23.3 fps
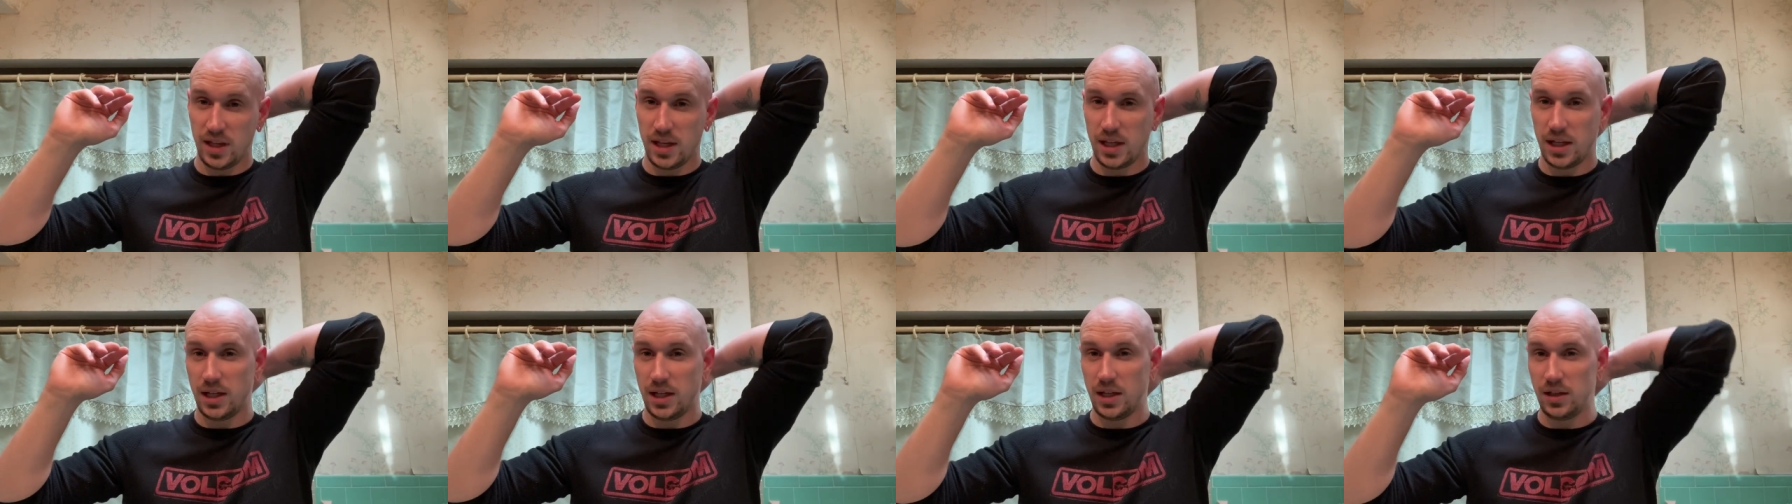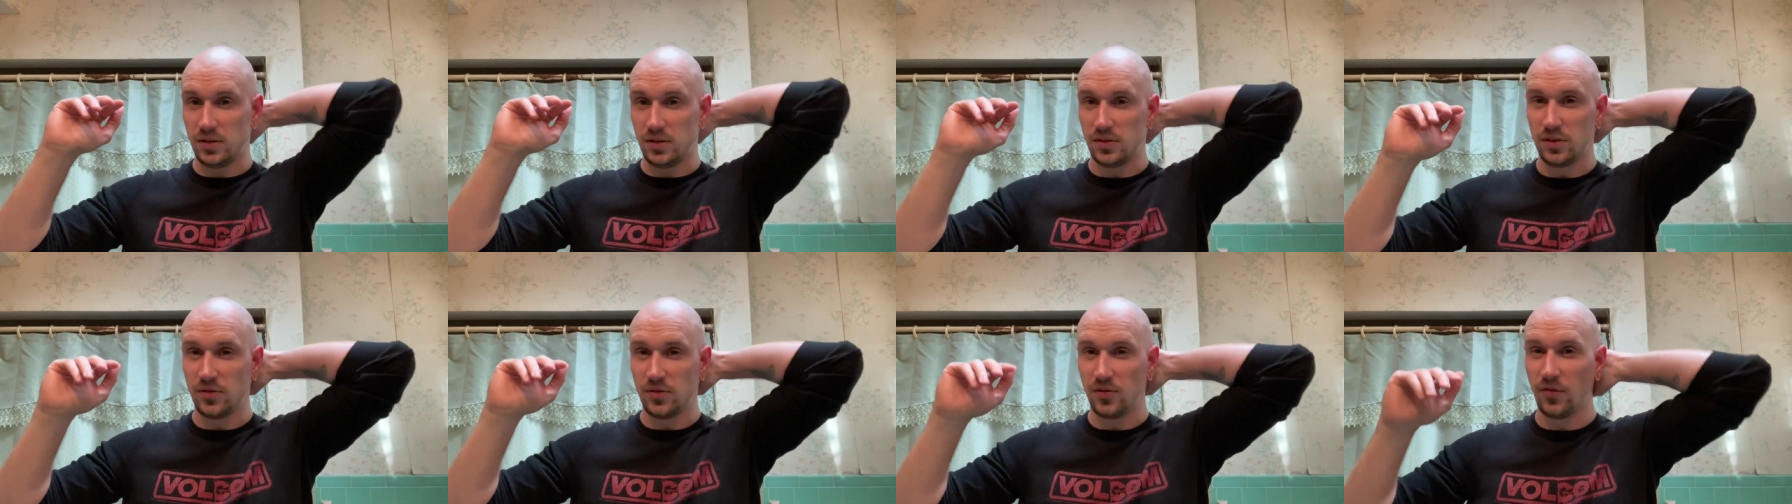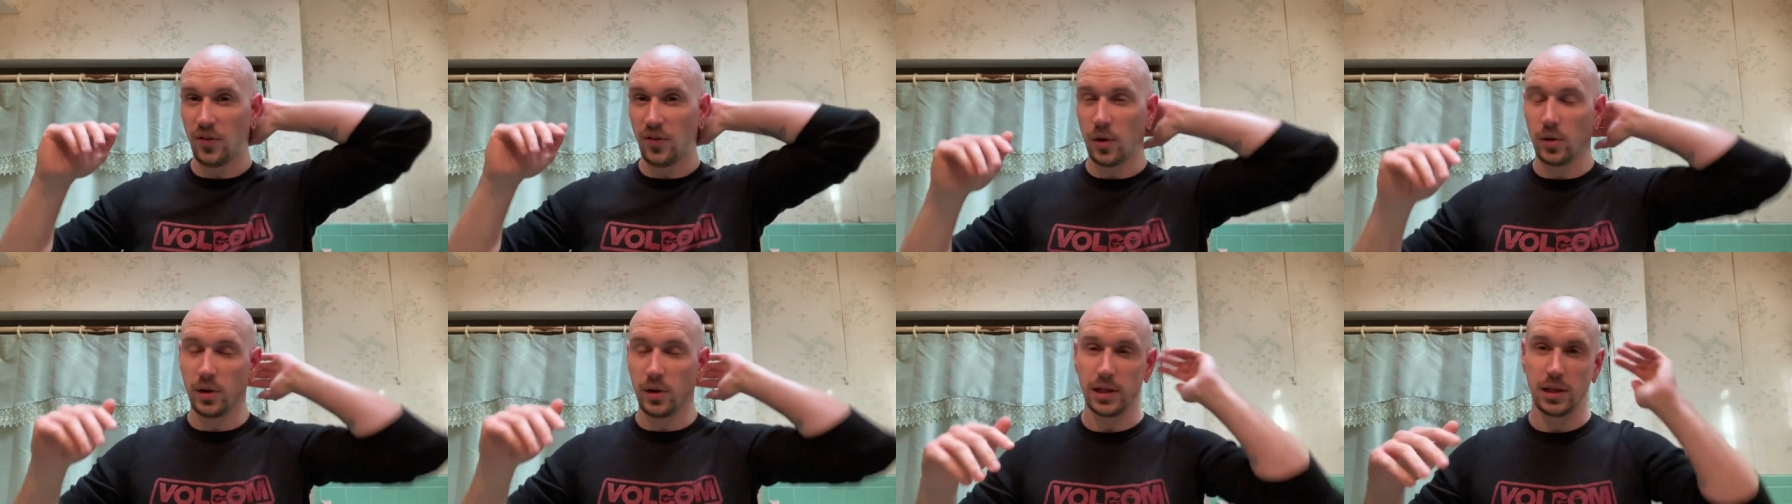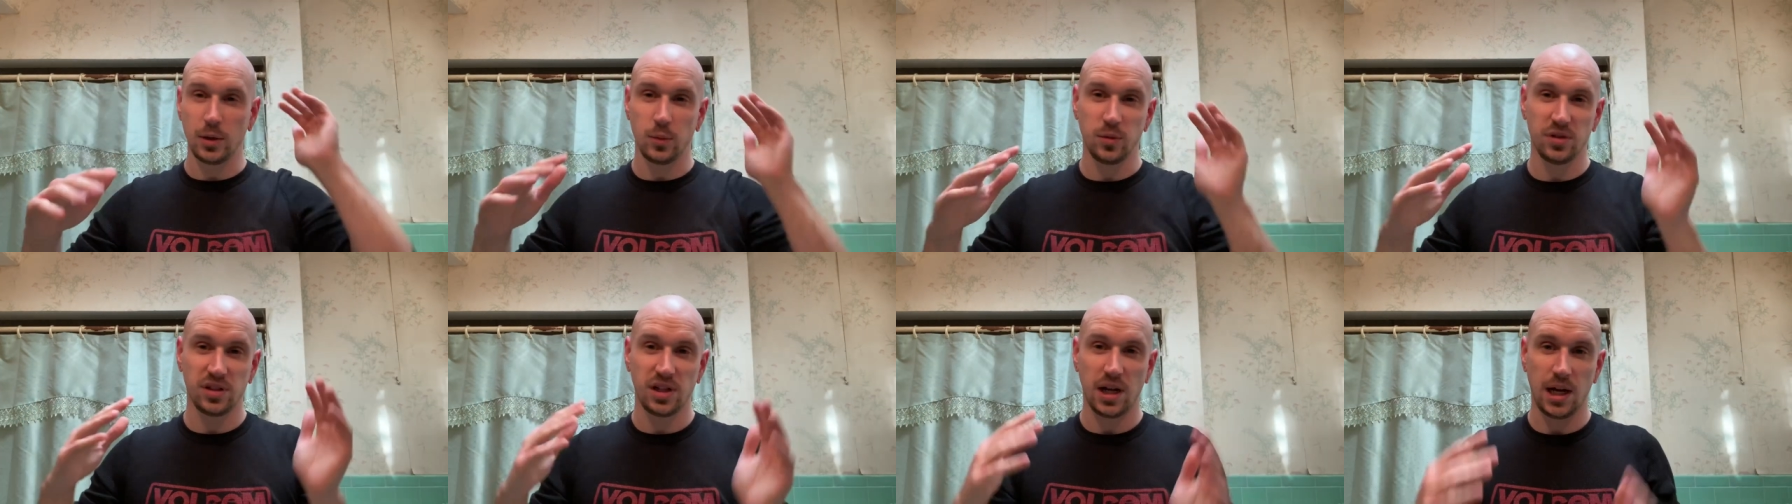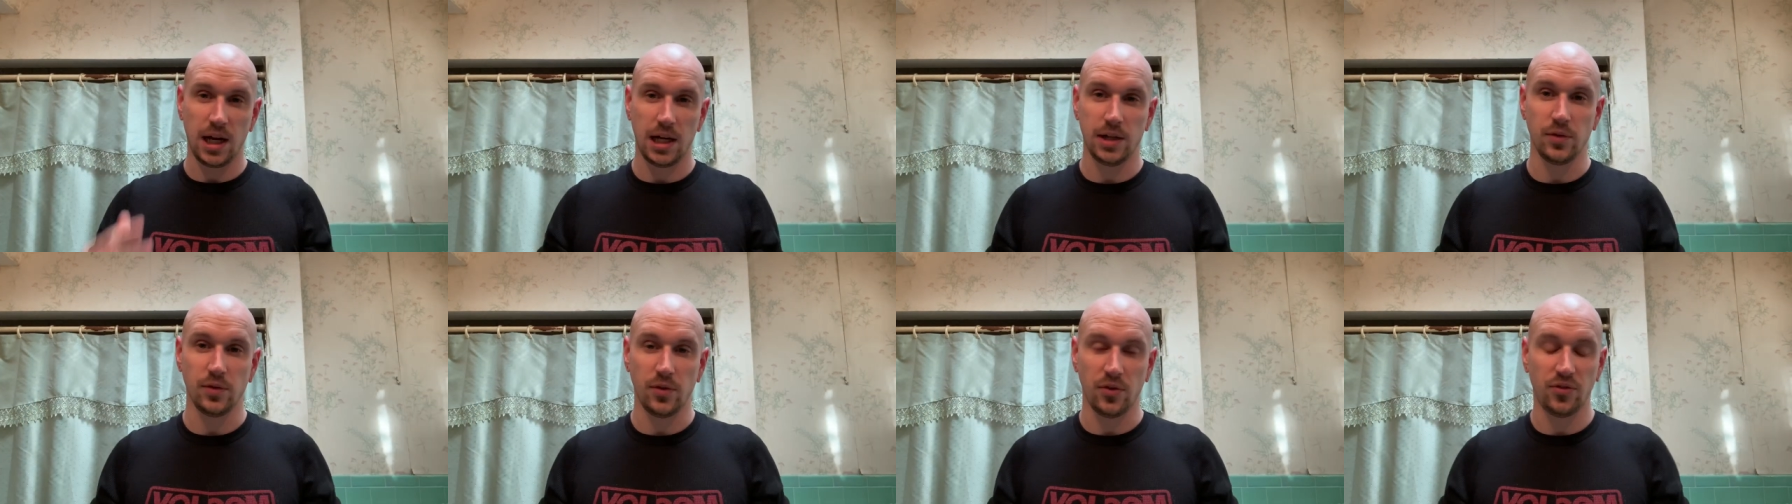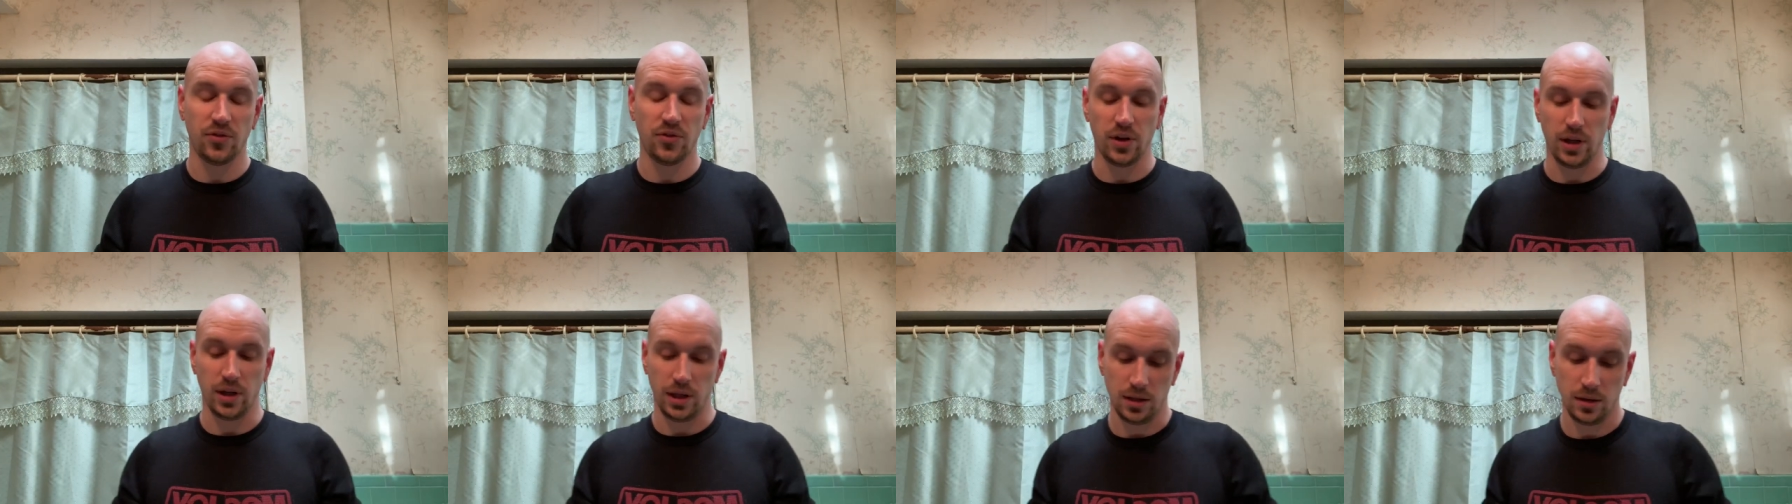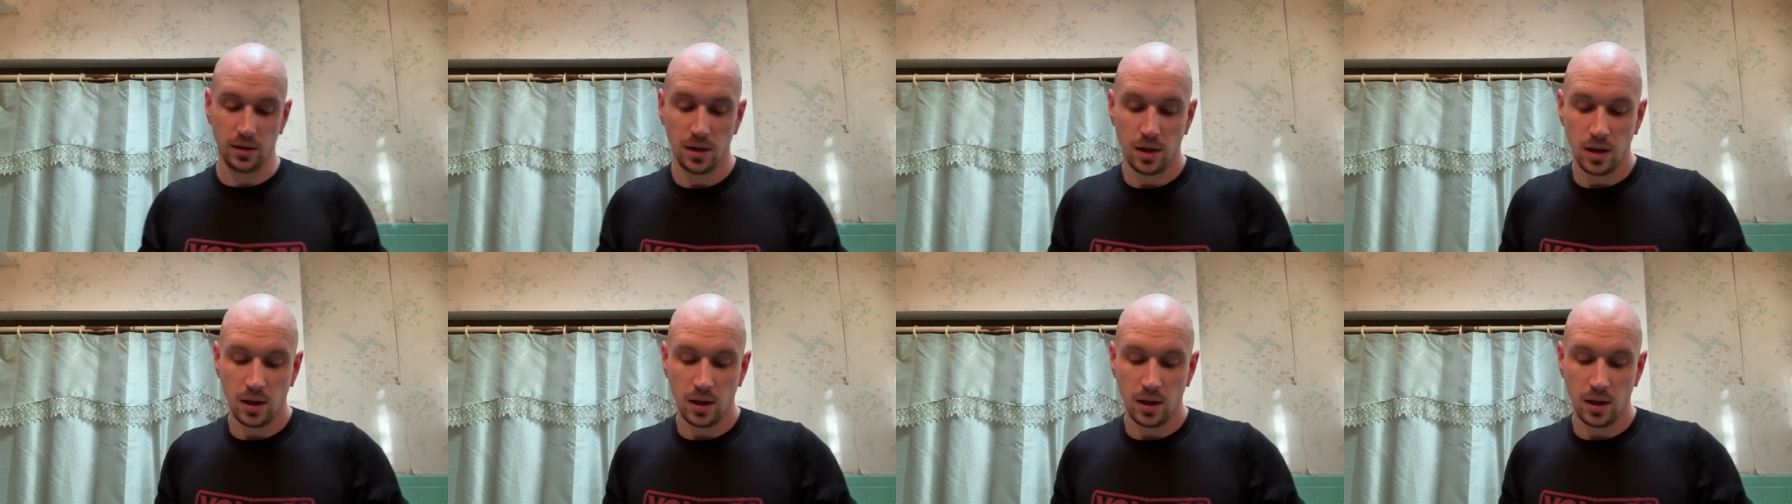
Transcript: ease. It felt like it was kind of a fight.